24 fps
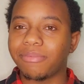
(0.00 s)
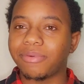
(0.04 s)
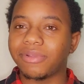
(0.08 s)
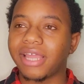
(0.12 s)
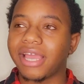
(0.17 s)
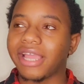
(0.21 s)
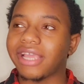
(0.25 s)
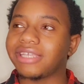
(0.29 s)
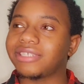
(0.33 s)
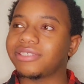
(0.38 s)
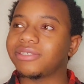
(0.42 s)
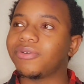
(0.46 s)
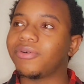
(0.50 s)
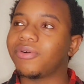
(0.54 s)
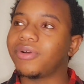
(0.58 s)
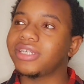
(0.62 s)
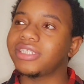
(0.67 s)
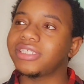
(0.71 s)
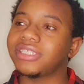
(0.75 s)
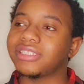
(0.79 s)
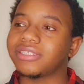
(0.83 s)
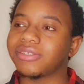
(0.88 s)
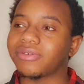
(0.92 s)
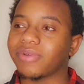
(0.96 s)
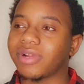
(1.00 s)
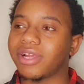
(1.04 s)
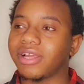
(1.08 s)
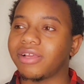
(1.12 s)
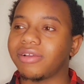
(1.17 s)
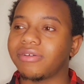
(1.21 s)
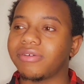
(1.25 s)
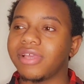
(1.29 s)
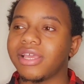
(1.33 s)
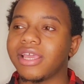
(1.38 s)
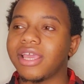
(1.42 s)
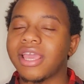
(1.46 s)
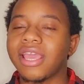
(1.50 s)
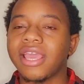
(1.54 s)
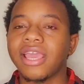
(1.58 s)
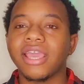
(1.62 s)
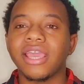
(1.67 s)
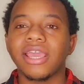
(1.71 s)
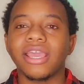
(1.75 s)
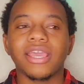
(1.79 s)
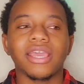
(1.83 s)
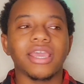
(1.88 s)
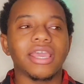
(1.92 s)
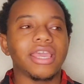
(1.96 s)
Like, it's horses around.
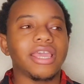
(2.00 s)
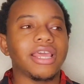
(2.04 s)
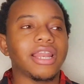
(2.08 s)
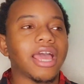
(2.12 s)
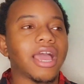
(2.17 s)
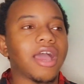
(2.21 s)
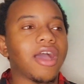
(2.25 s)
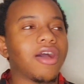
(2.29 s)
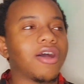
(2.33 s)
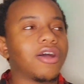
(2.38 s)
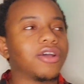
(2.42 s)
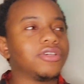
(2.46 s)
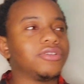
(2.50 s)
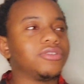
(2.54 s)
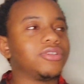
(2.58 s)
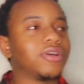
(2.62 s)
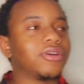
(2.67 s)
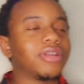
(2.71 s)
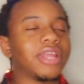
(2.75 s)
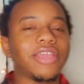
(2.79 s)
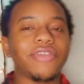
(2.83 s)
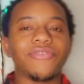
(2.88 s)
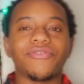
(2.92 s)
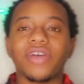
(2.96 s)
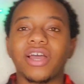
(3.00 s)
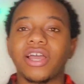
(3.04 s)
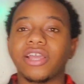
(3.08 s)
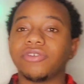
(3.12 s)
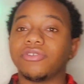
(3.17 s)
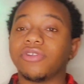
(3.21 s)
He like, oh, you know, they fine.